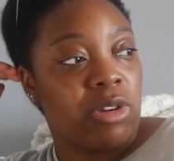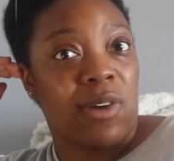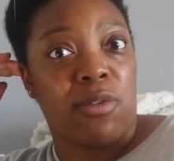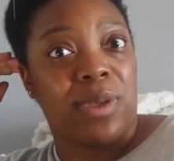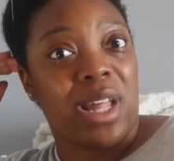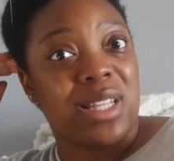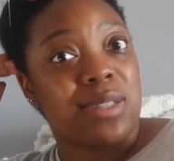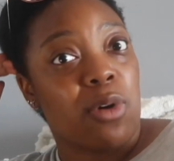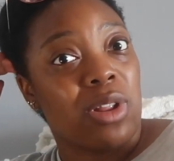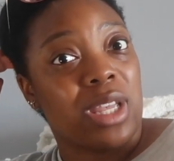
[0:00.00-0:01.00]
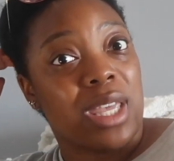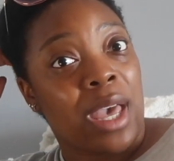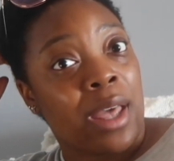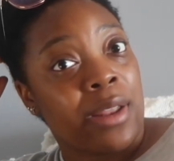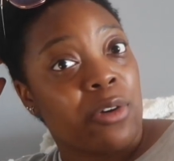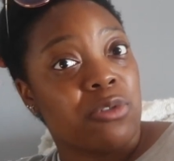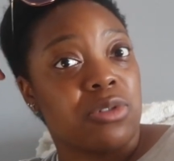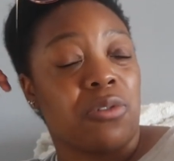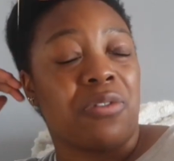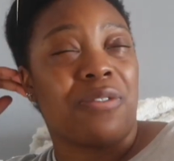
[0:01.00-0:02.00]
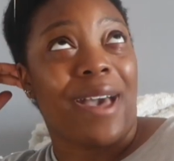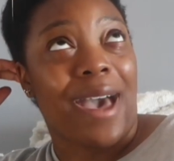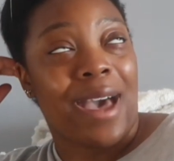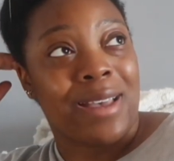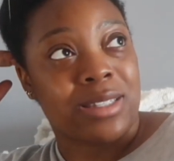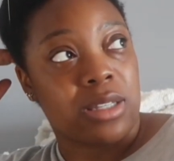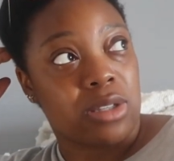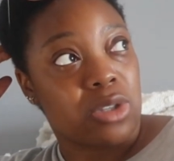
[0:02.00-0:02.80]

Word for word: he'll never be that small again. It goes so fast.